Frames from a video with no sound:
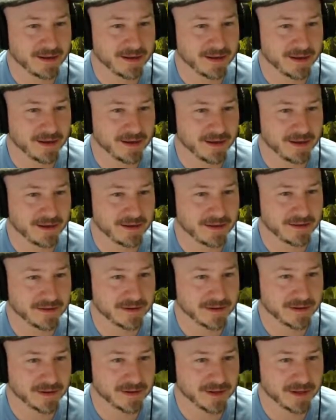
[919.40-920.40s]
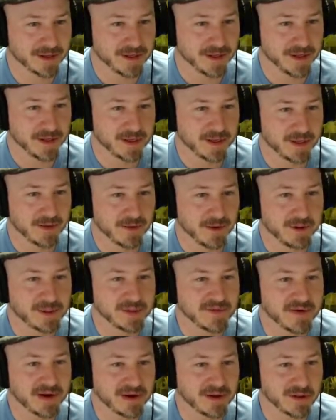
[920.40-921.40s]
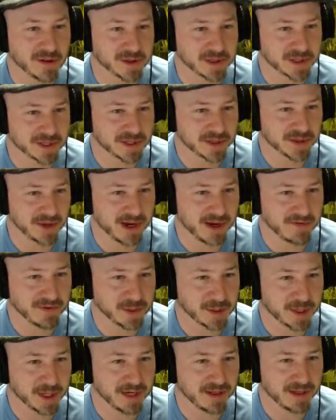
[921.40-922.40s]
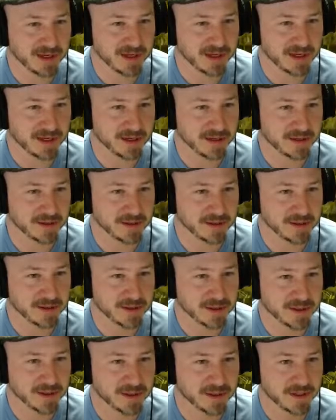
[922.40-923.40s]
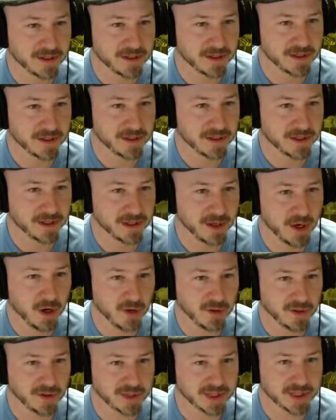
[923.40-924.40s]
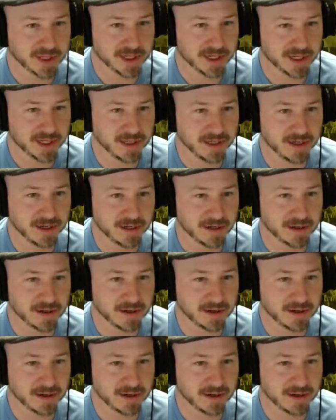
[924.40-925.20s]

What happens if I close this door? I haven't tried that yet. Oh, they're stuck in there.